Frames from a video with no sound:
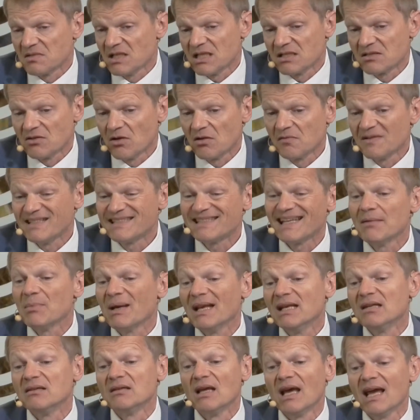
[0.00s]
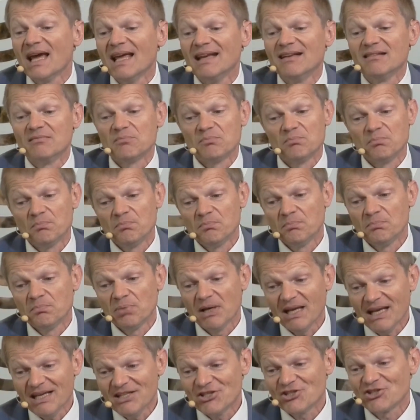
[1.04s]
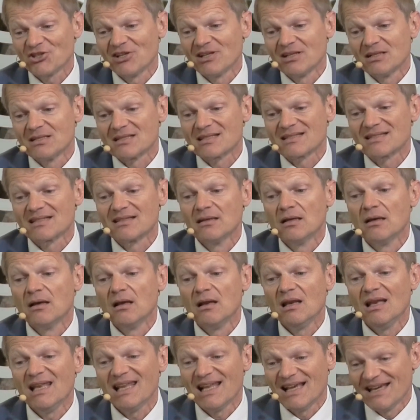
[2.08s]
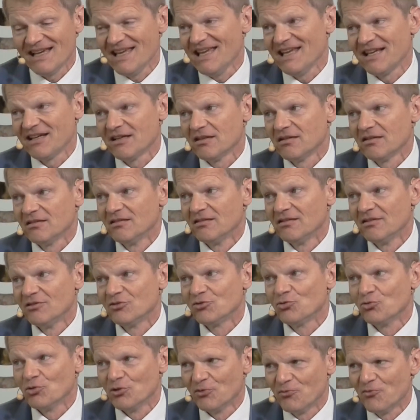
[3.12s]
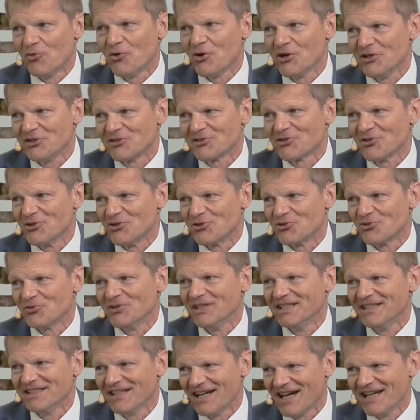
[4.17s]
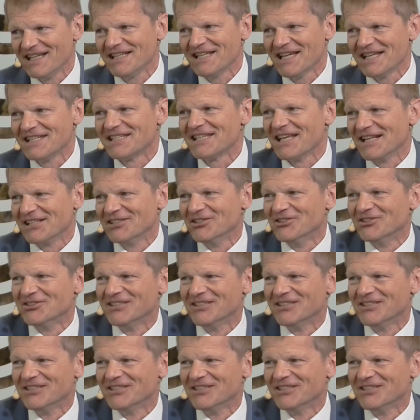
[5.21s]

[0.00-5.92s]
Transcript: There's always time, and patients like to avoid surgery, I can tell you.